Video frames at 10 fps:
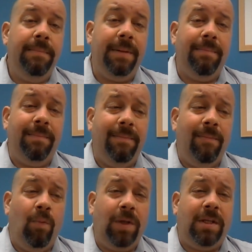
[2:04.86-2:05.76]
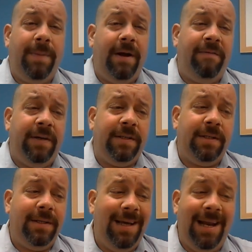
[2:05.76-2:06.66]
But what's the
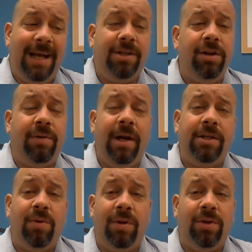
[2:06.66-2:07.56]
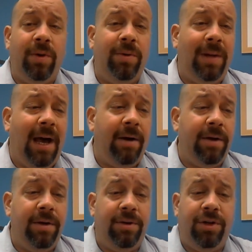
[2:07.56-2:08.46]
benefits? An excellent credit score is going to allow
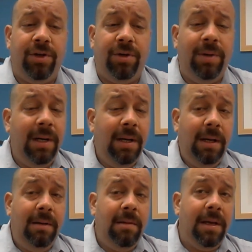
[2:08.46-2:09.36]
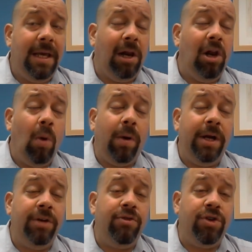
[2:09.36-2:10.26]
you to get a lower
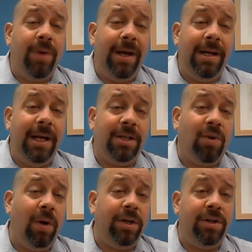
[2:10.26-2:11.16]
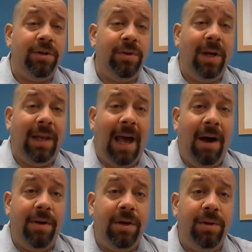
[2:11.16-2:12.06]
interest rate. It's going to
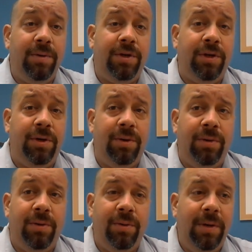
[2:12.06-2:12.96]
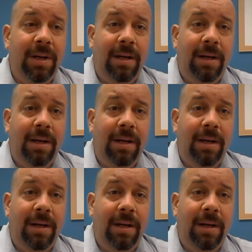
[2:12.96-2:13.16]
allow you to